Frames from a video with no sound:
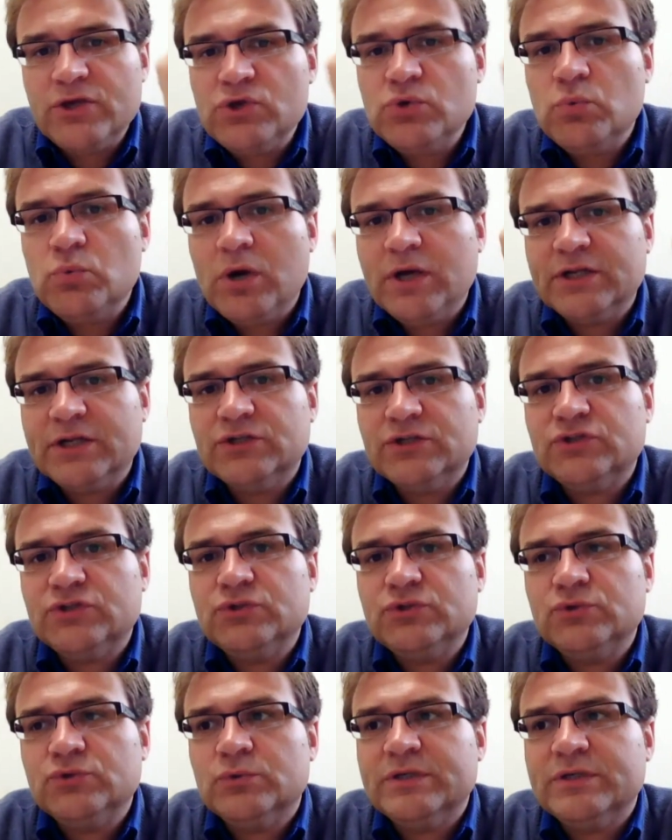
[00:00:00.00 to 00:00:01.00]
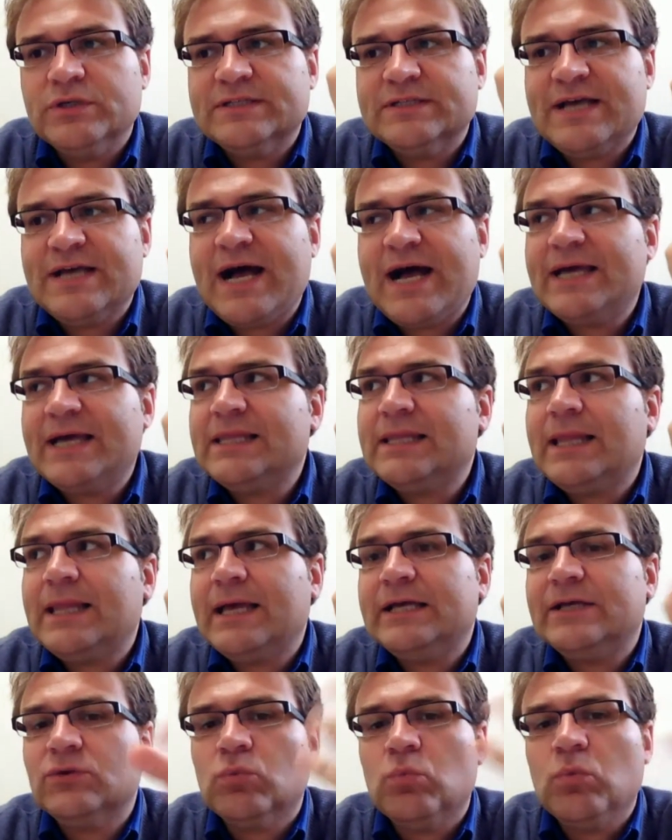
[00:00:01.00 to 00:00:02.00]
what you want to do is
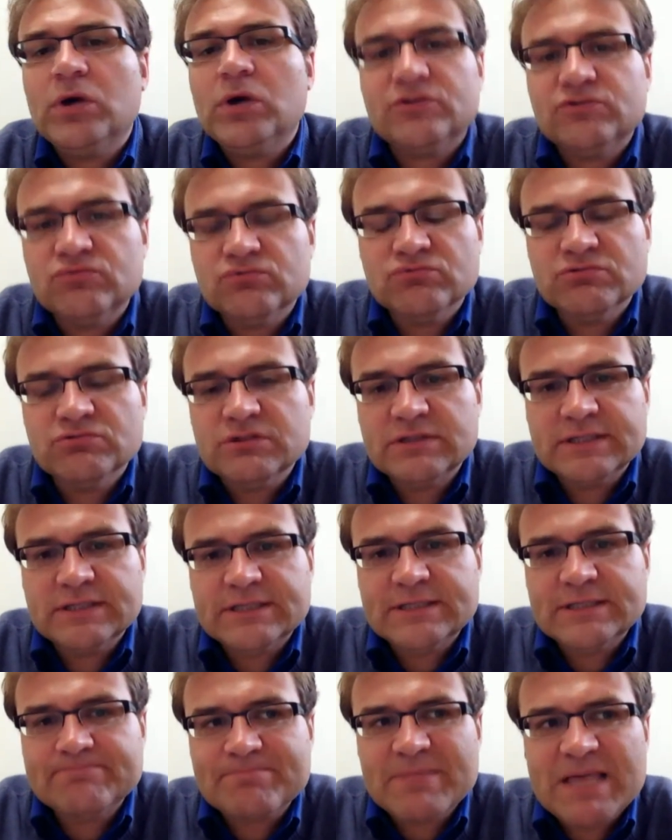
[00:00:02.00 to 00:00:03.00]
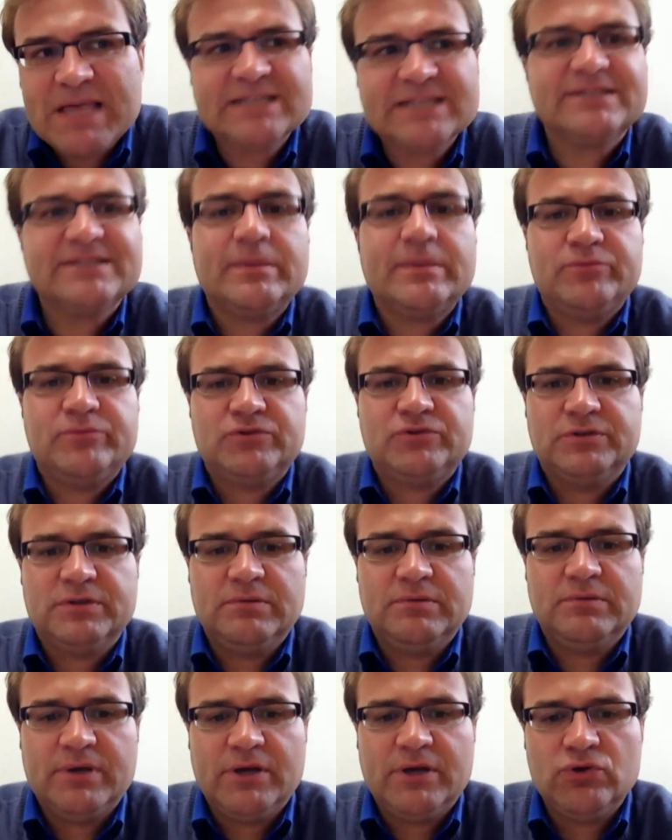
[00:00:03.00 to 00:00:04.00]
highlight what's really
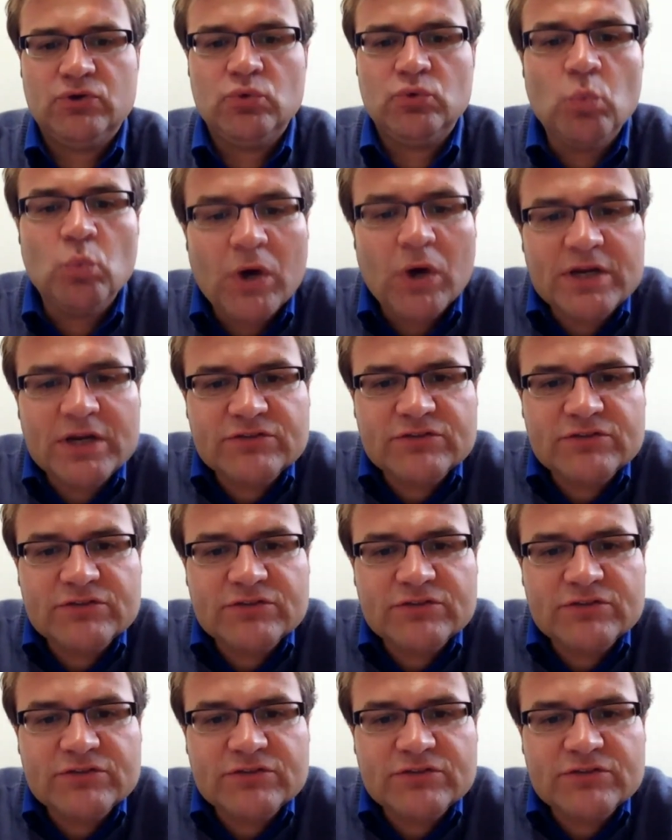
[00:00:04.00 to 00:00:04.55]
exceptional about you.